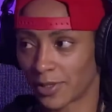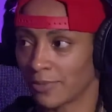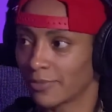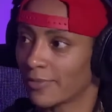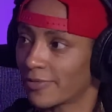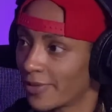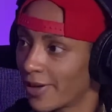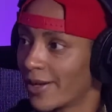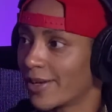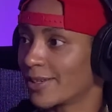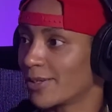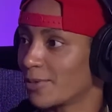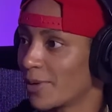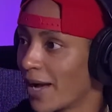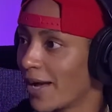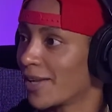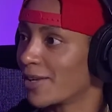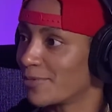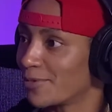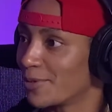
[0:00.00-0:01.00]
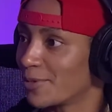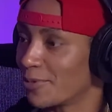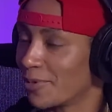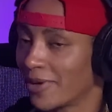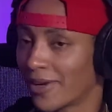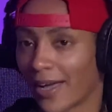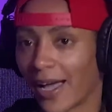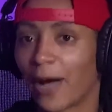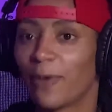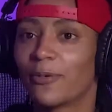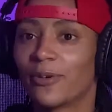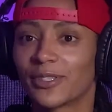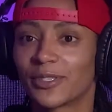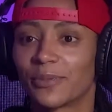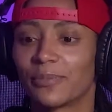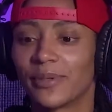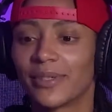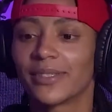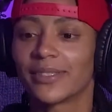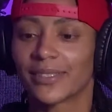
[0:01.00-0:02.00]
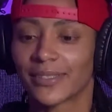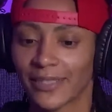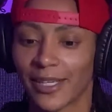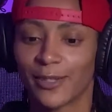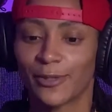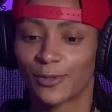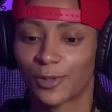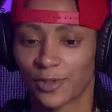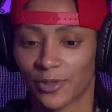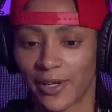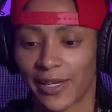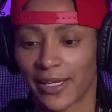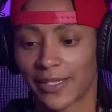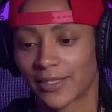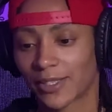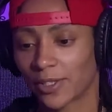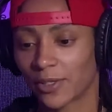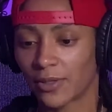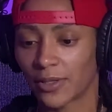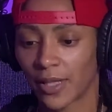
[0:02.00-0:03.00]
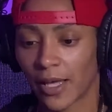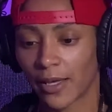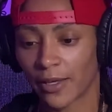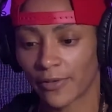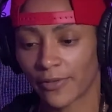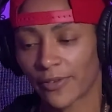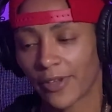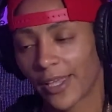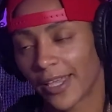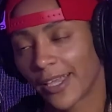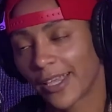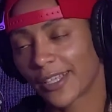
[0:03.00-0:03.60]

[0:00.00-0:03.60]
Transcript: You can find it however you want. I want to be the soundtrack to your life.